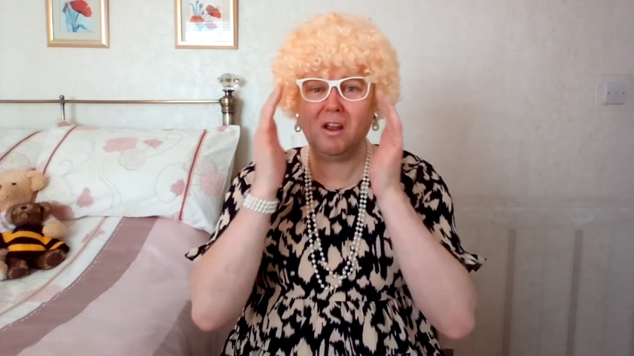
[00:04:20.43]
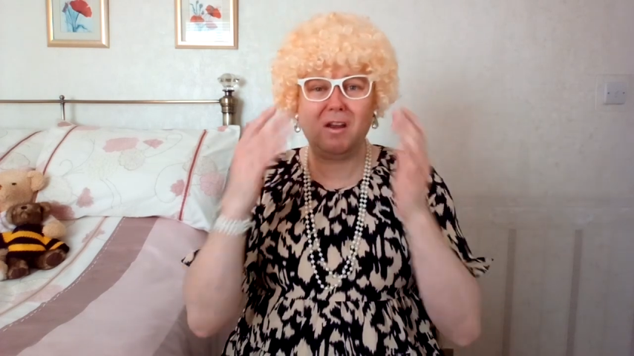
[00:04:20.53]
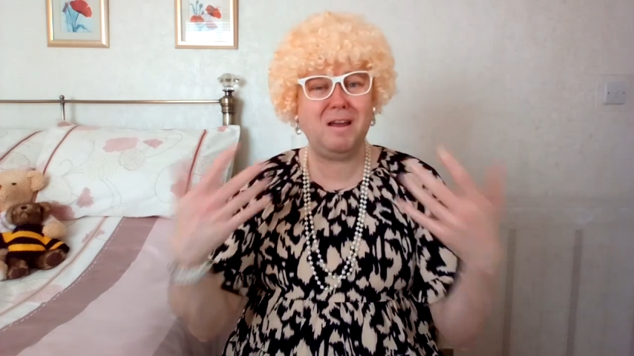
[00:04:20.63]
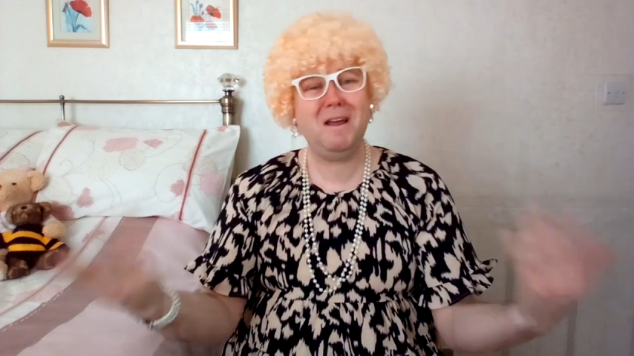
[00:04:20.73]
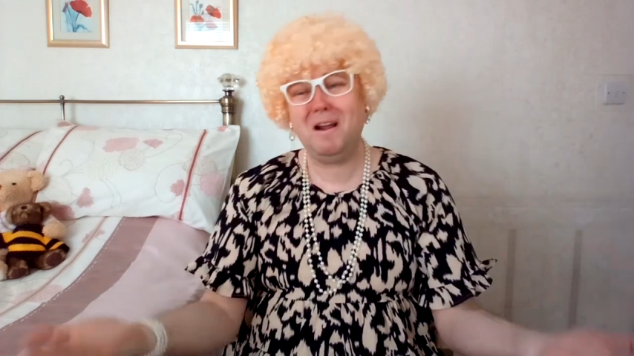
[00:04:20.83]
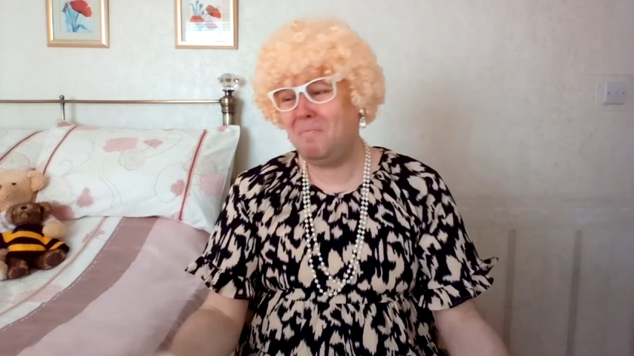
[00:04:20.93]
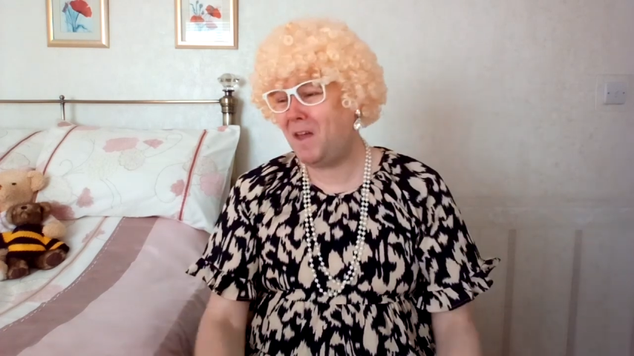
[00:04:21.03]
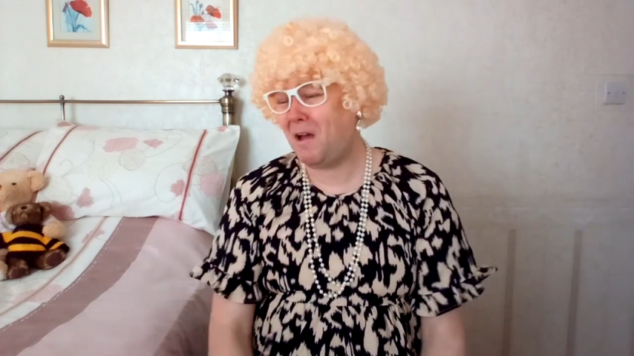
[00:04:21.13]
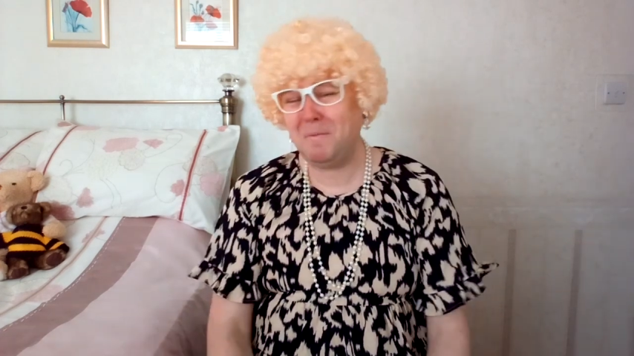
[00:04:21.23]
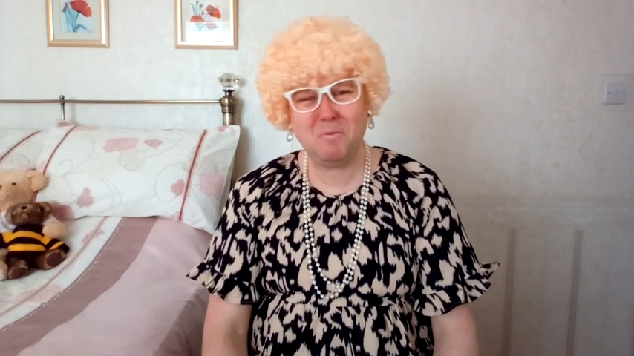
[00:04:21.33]

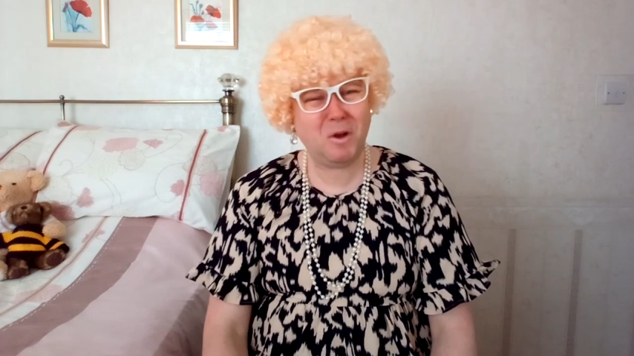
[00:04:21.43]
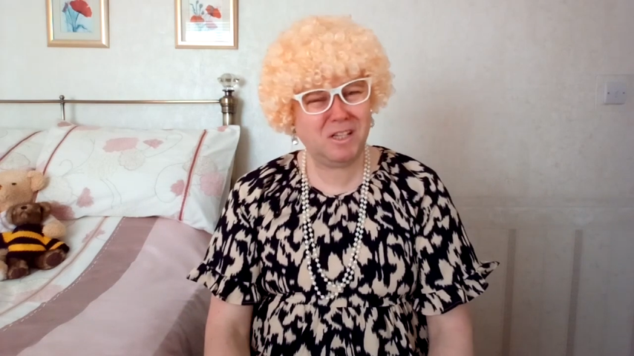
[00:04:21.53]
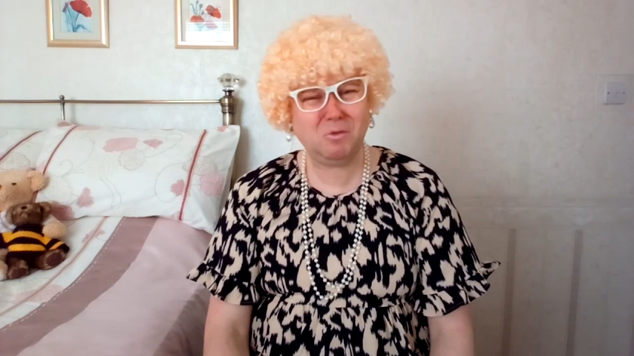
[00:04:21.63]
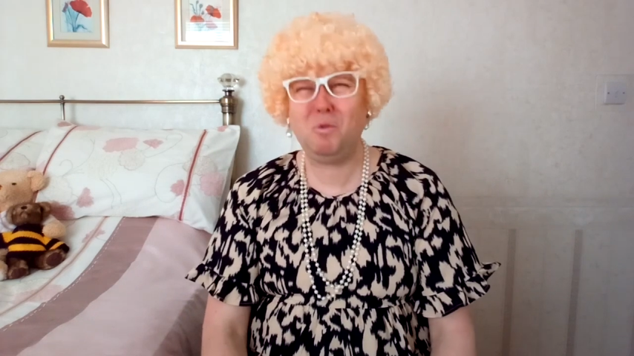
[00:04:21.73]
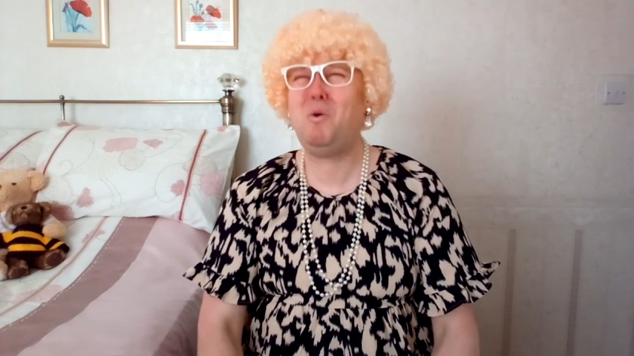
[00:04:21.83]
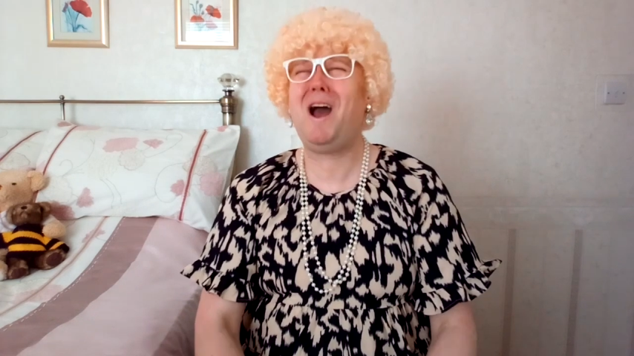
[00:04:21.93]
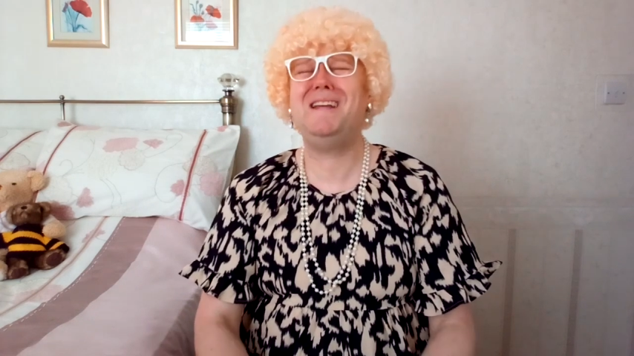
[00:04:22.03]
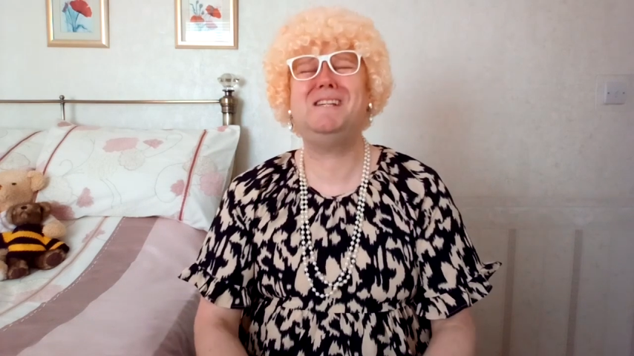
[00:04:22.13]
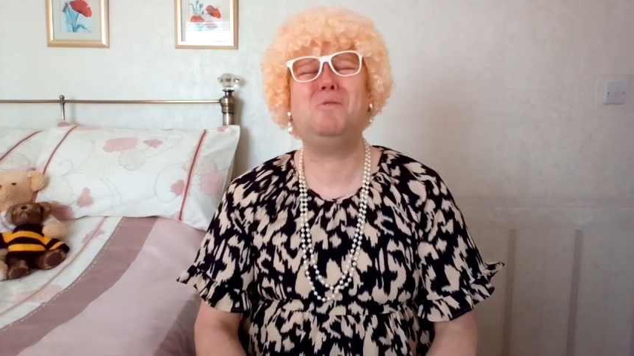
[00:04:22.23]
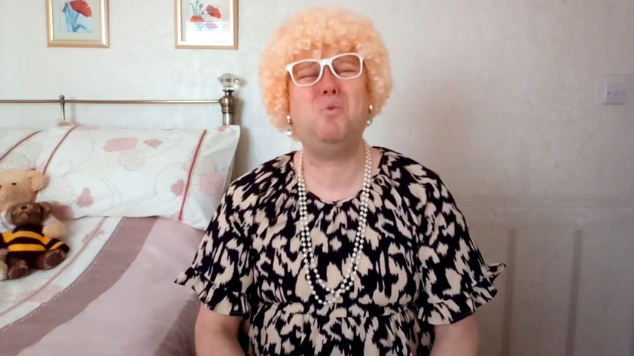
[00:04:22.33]
I mean, what
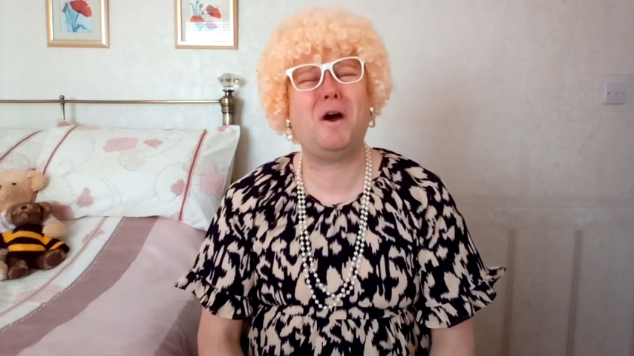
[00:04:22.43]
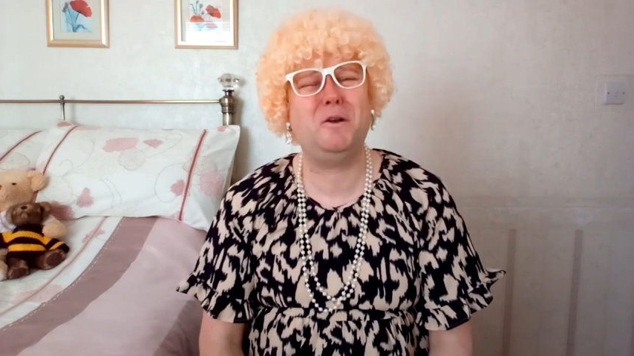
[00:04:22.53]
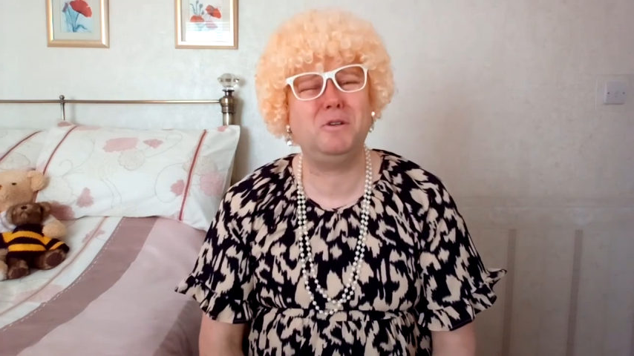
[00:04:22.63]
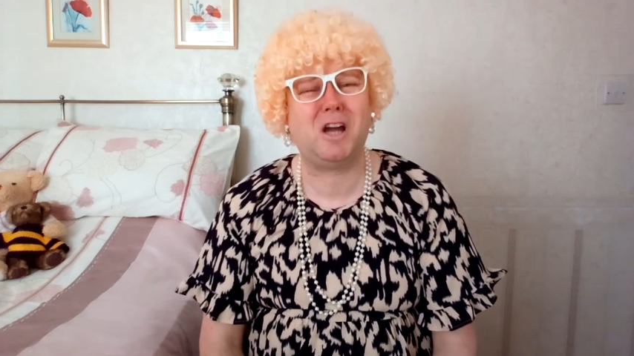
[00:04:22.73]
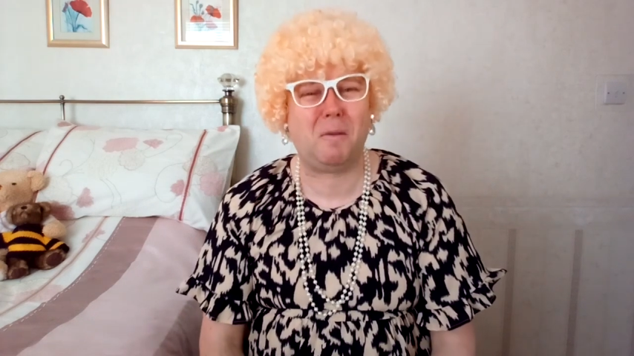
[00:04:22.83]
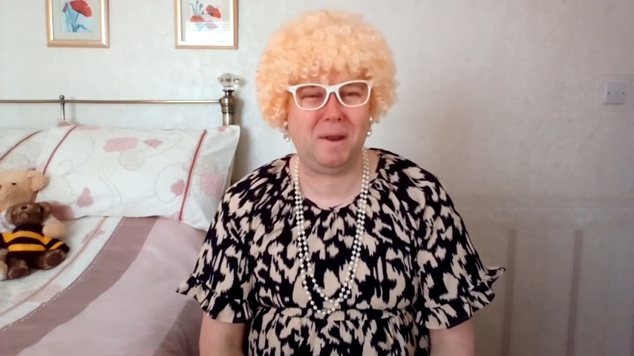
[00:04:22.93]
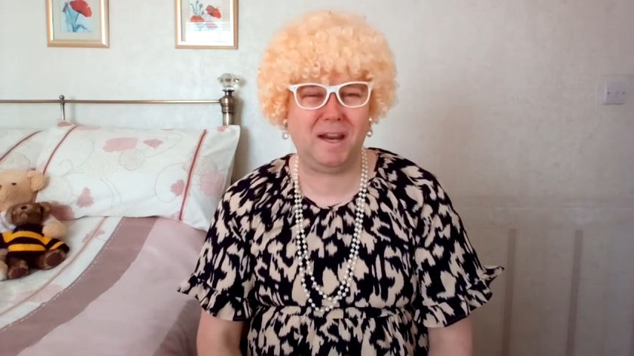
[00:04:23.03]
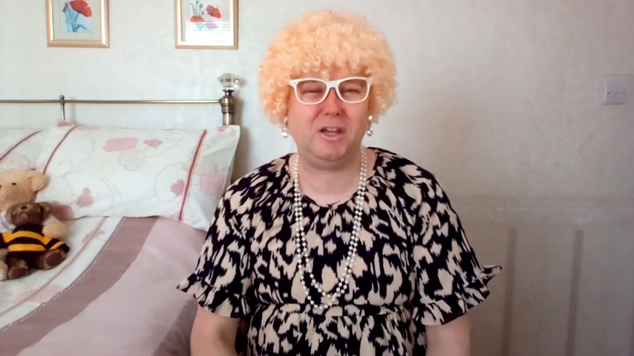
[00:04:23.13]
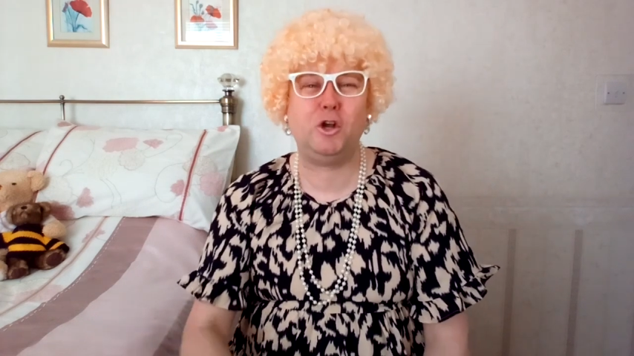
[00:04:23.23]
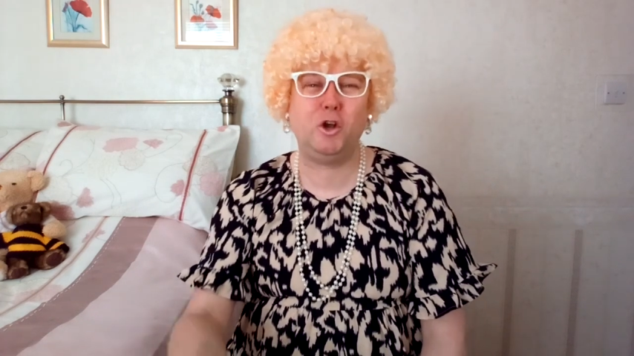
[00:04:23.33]
is the world coming to you?